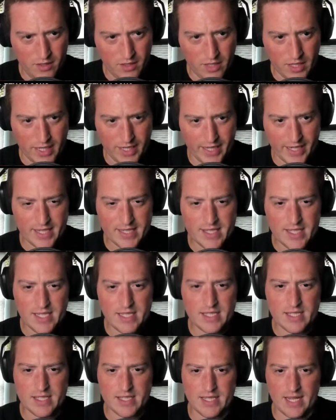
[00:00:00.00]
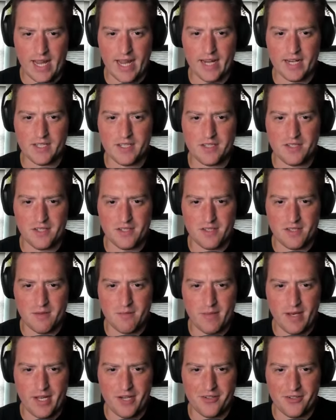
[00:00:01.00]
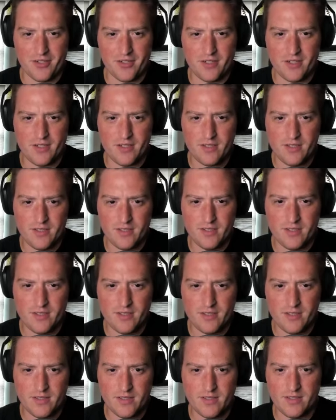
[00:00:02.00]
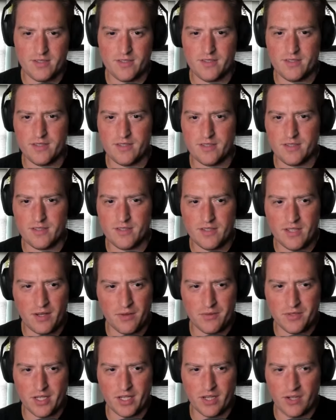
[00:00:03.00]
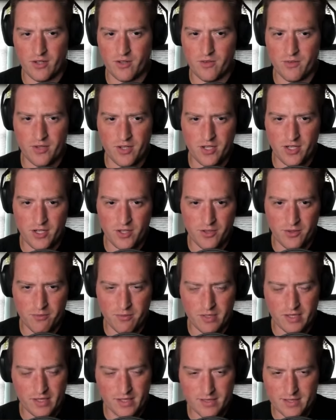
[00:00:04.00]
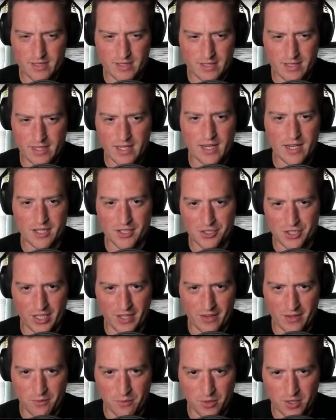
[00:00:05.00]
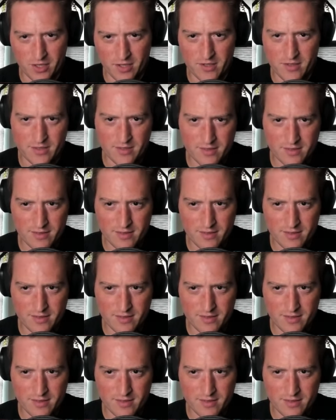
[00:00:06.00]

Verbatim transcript: I guess these stacked doesn't matter. I was like, oh no, but this is not actually how that works.